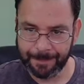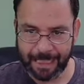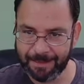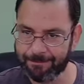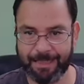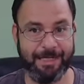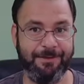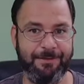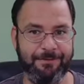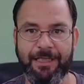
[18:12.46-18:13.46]
Again, but I
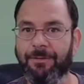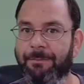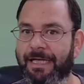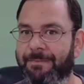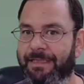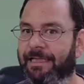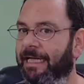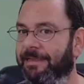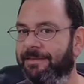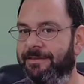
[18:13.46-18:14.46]
don't know, you know, maybe
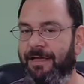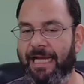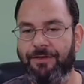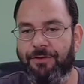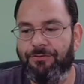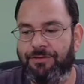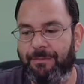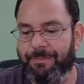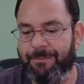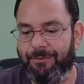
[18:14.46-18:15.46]
again, I know
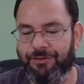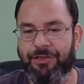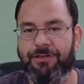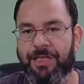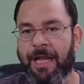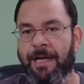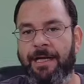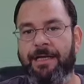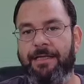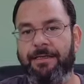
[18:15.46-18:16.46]
some people just
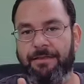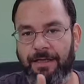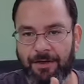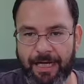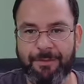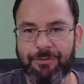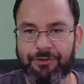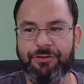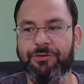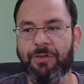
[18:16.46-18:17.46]
are able
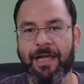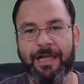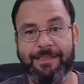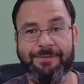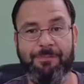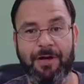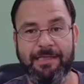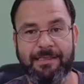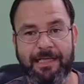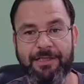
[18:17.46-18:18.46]
to
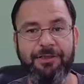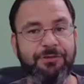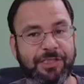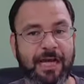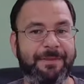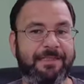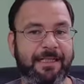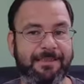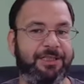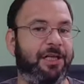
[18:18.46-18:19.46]
express and use common
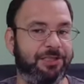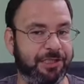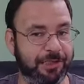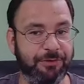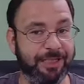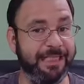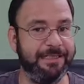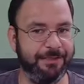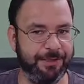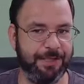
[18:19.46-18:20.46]
sense and logic a little
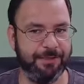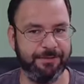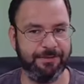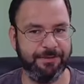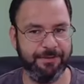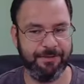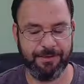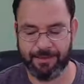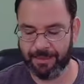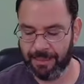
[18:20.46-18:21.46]
easier than others.
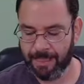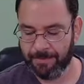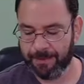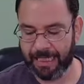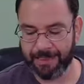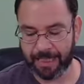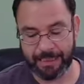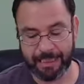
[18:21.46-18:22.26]
All right. But I